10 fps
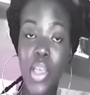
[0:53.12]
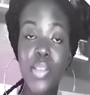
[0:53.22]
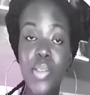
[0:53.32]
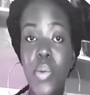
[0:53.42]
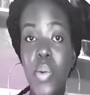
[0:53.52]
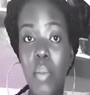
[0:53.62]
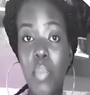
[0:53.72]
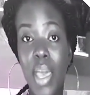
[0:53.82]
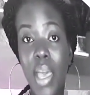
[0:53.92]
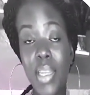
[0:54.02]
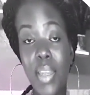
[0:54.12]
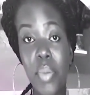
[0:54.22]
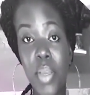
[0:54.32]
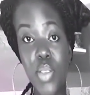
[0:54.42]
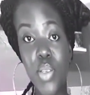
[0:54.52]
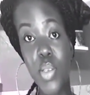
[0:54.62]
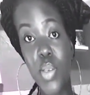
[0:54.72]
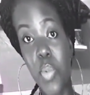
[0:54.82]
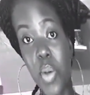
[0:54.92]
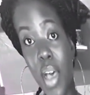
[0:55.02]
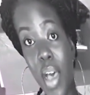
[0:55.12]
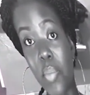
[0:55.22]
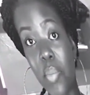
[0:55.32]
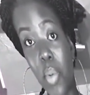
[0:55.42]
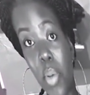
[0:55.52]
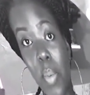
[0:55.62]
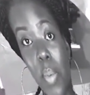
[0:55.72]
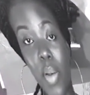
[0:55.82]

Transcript: so i'm a ghanaian based youtuber i blog about